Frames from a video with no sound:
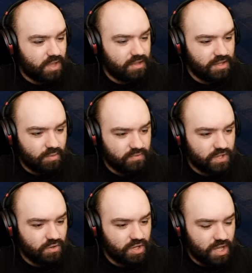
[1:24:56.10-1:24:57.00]
I think we've
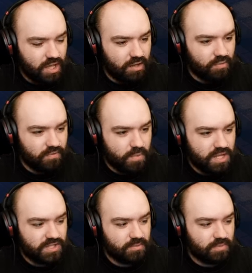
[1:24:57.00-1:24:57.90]
done okay. We've
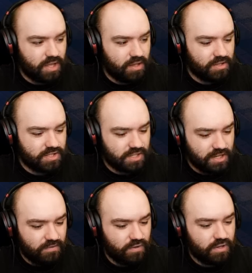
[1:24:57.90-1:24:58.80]
made some like
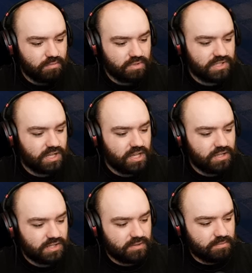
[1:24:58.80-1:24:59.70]
significant
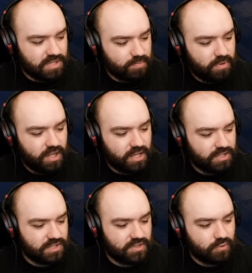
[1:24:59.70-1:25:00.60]
mistakes, some
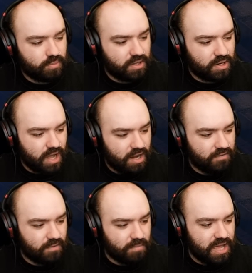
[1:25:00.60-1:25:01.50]
misplays. It's all been kind
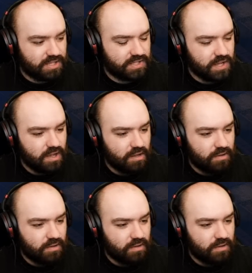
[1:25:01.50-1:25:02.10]
of a mess,